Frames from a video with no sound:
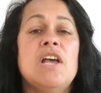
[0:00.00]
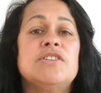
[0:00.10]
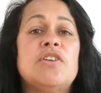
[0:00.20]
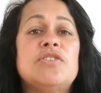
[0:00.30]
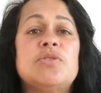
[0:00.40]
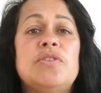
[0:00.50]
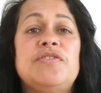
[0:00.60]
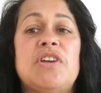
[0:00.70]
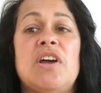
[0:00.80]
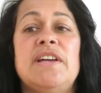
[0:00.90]
So the sort
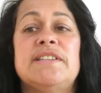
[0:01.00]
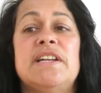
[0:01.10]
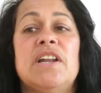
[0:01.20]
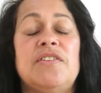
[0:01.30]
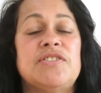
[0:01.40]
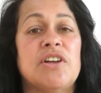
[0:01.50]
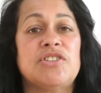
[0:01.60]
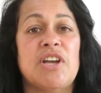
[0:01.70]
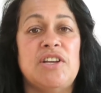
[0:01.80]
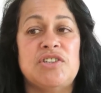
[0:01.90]
of diet and
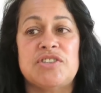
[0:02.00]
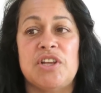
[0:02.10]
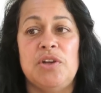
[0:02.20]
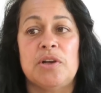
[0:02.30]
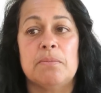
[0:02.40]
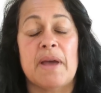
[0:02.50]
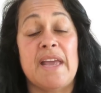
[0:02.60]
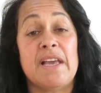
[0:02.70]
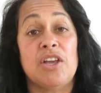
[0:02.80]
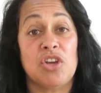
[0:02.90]
lifestyle changes that you can
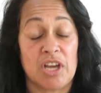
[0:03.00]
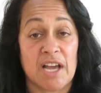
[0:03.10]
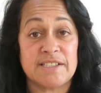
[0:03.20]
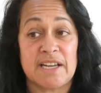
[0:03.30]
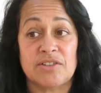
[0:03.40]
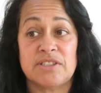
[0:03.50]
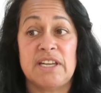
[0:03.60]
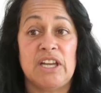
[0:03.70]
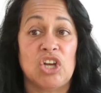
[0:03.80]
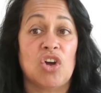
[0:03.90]
make: you can cut out
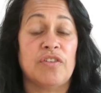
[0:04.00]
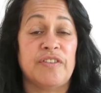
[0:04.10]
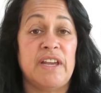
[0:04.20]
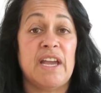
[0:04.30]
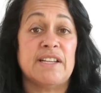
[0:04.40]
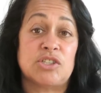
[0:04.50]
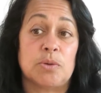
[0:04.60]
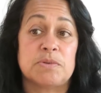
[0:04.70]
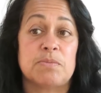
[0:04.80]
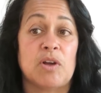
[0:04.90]
tea and coffee and
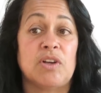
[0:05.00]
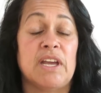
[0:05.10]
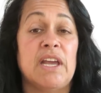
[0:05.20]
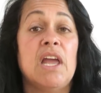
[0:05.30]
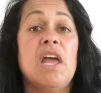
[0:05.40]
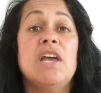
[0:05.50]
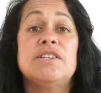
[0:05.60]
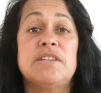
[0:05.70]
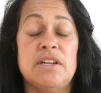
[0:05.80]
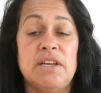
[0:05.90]
stop smoking,
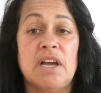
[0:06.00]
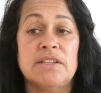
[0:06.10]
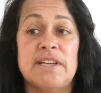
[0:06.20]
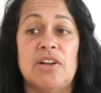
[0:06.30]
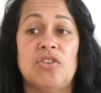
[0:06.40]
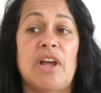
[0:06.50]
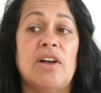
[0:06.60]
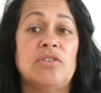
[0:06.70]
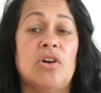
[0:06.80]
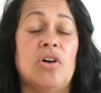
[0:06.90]
certainly cut down on
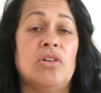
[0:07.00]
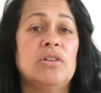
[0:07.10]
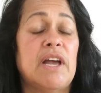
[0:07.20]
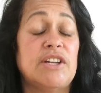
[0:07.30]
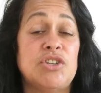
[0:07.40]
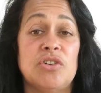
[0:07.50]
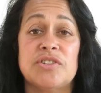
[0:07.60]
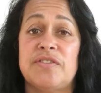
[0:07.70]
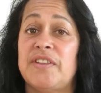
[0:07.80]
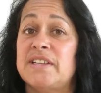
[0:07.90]
alcohol and do
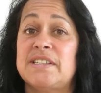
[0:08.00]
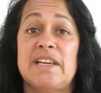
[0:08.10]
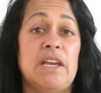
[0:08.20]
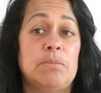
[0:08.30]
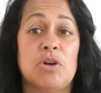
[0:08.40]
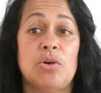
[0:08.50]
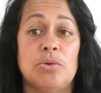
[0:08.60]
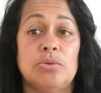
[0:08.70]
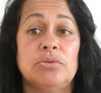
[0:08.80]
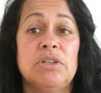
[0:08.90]
lots of things to keep
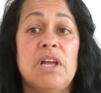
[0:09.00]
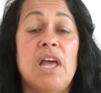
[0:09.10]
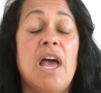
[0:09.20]
cool,